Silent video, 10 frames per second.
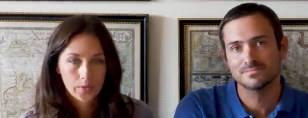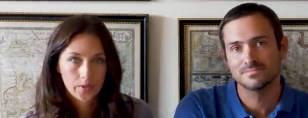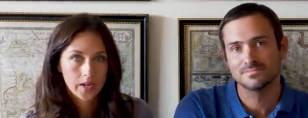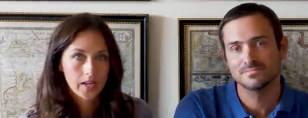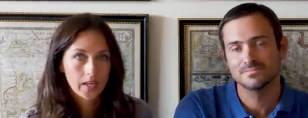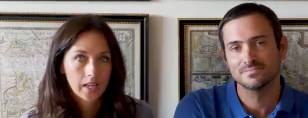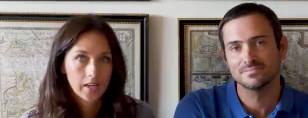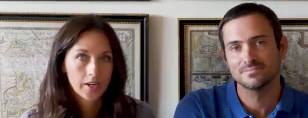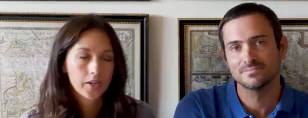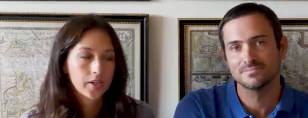Speaker 1: and work on
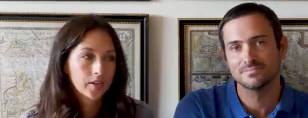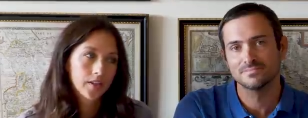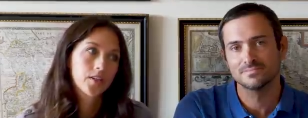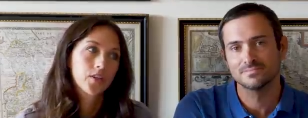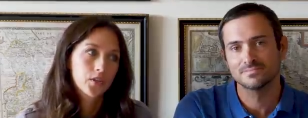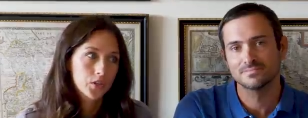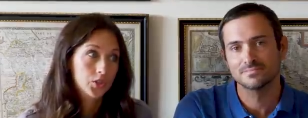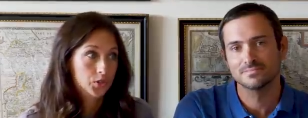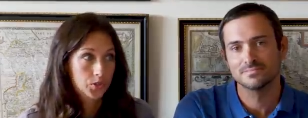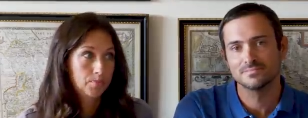getting her
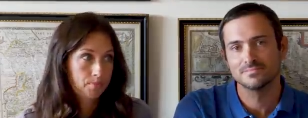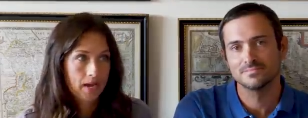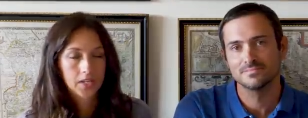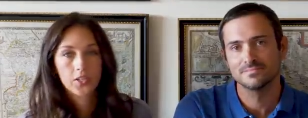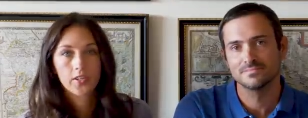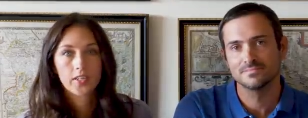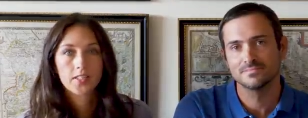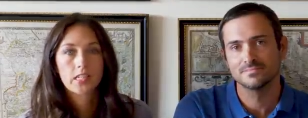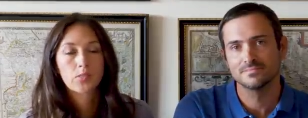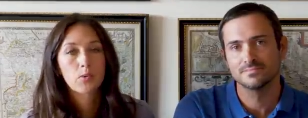back to the United
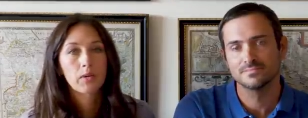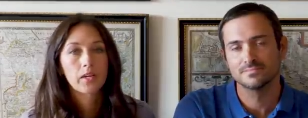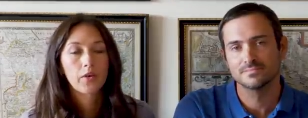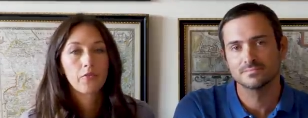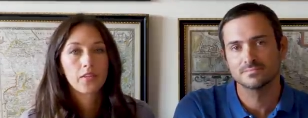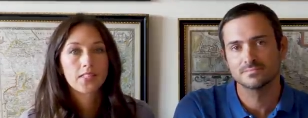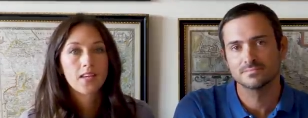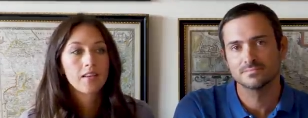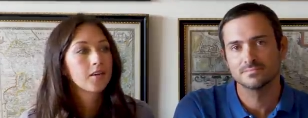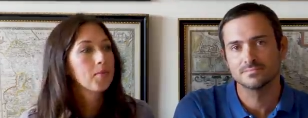States where we could hopefully
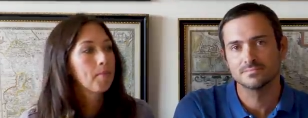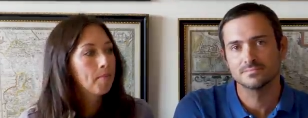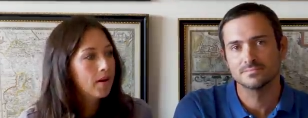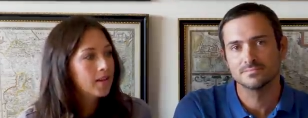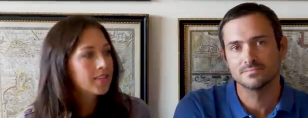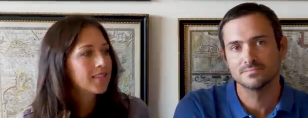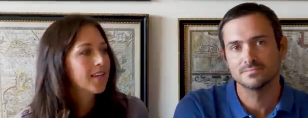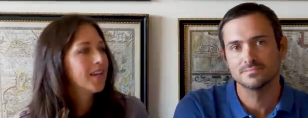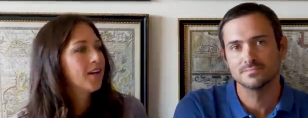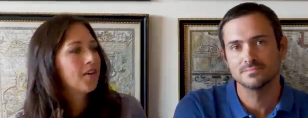sell her. But
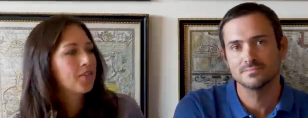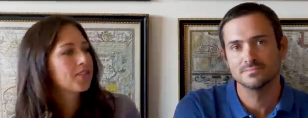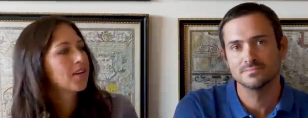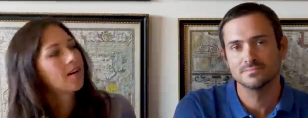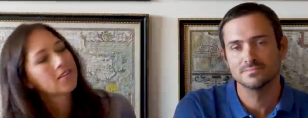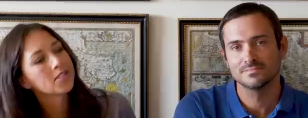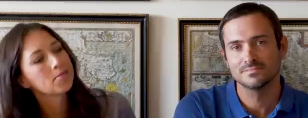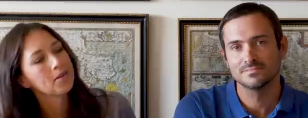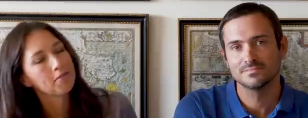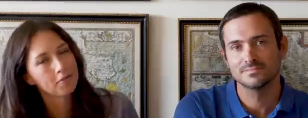this
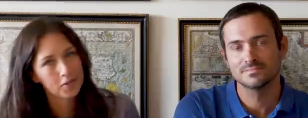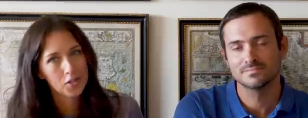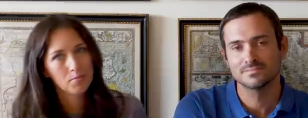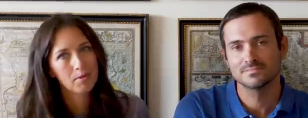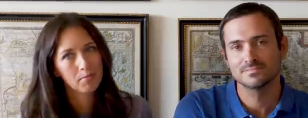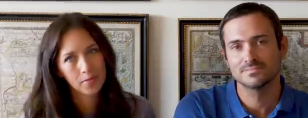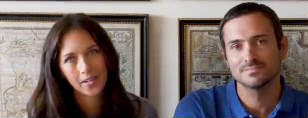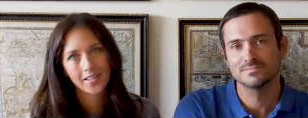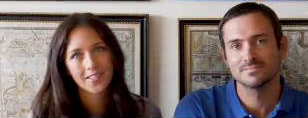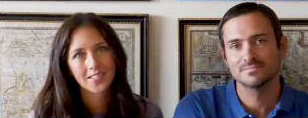awesome Frenchman,
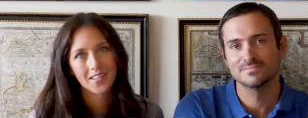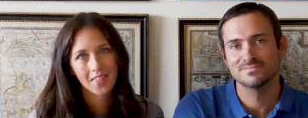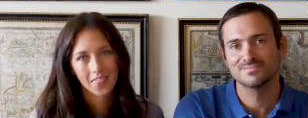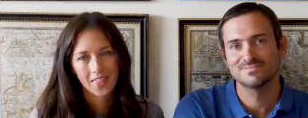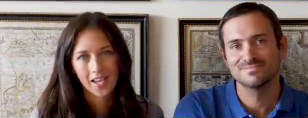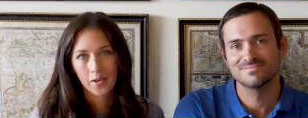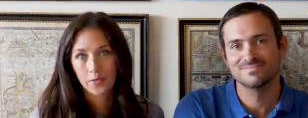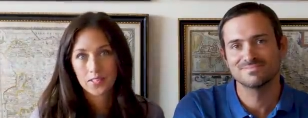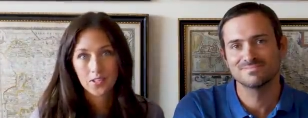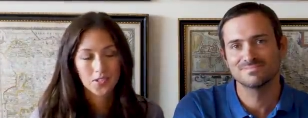Bryce, that
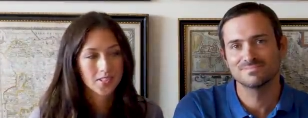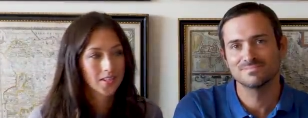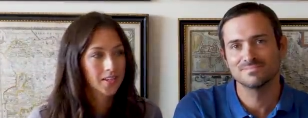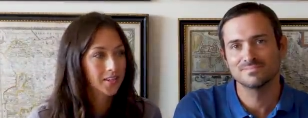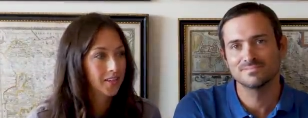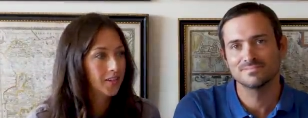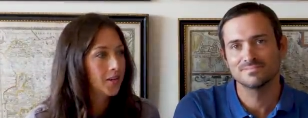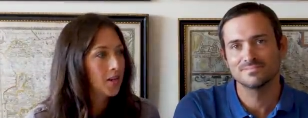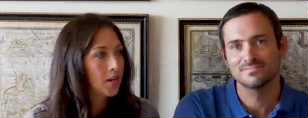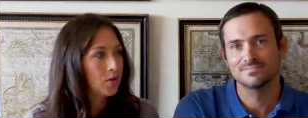was interested in her,
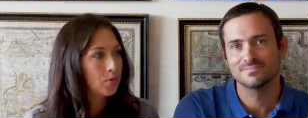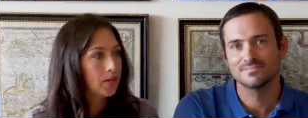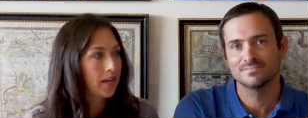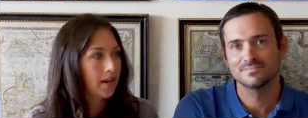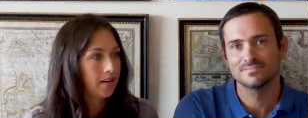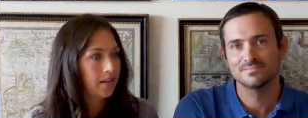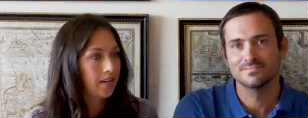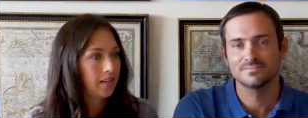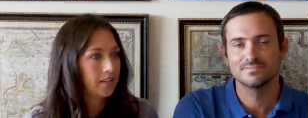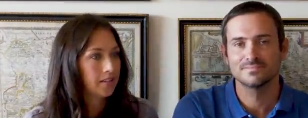we had
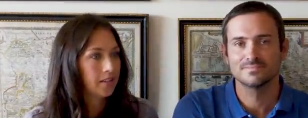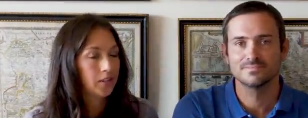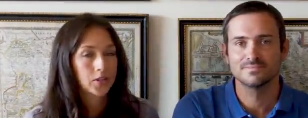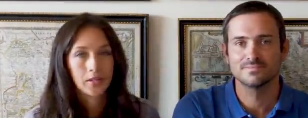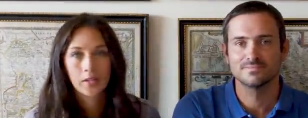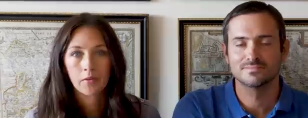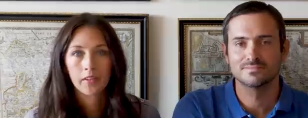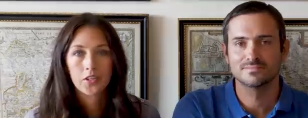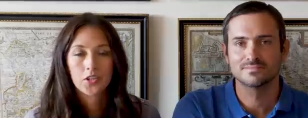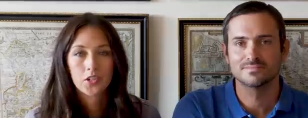a, a uh, great
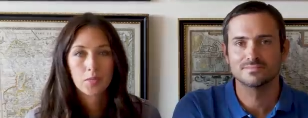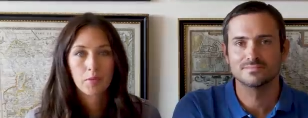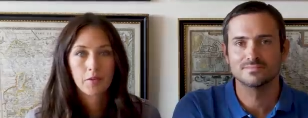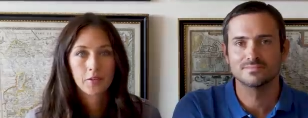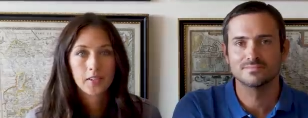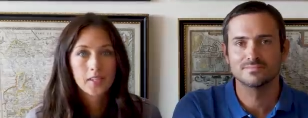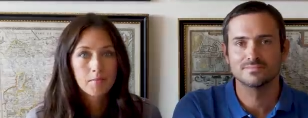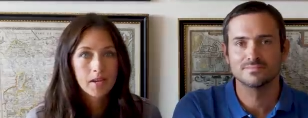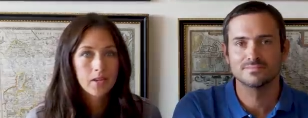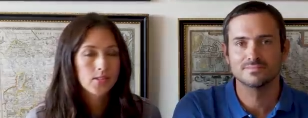relationship over
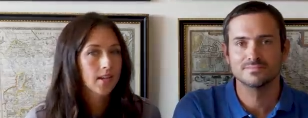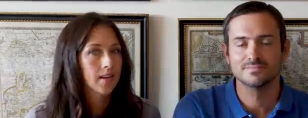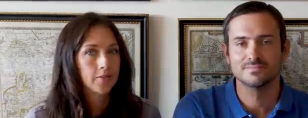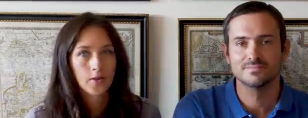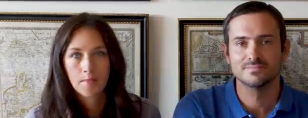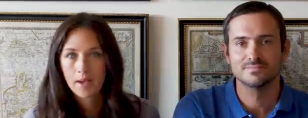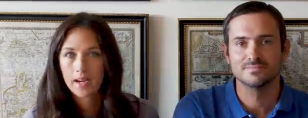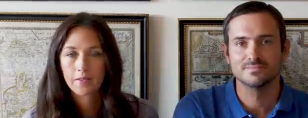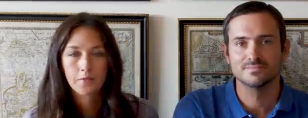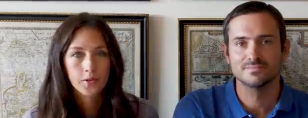emails, kind of went
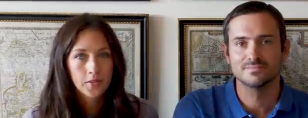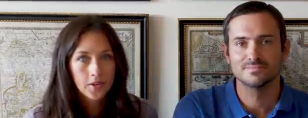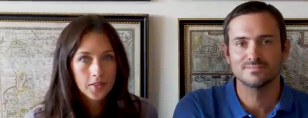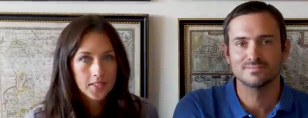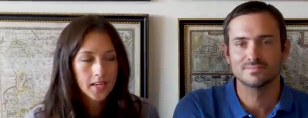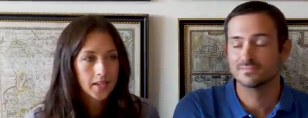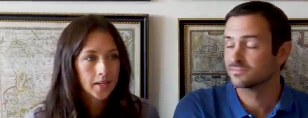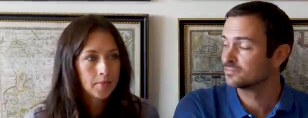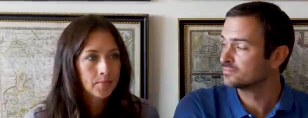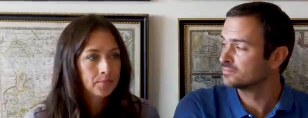back and forth all the
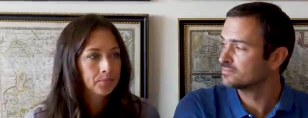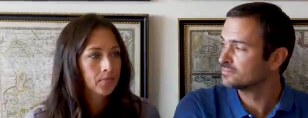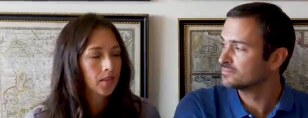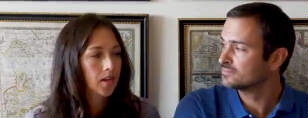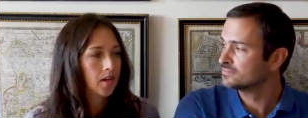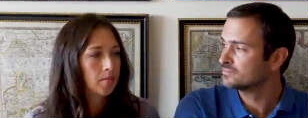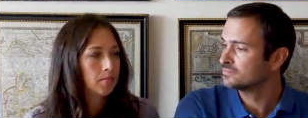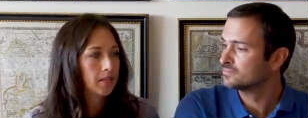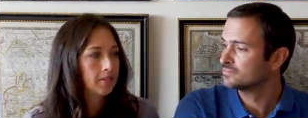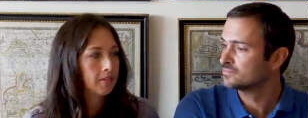time. Um,
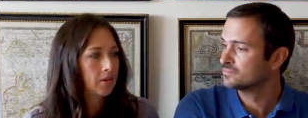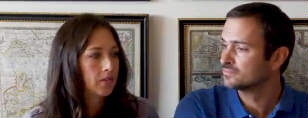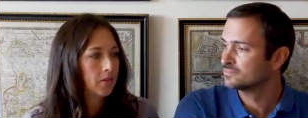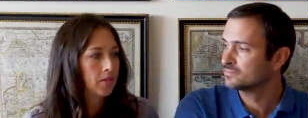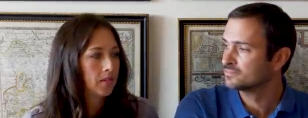he found out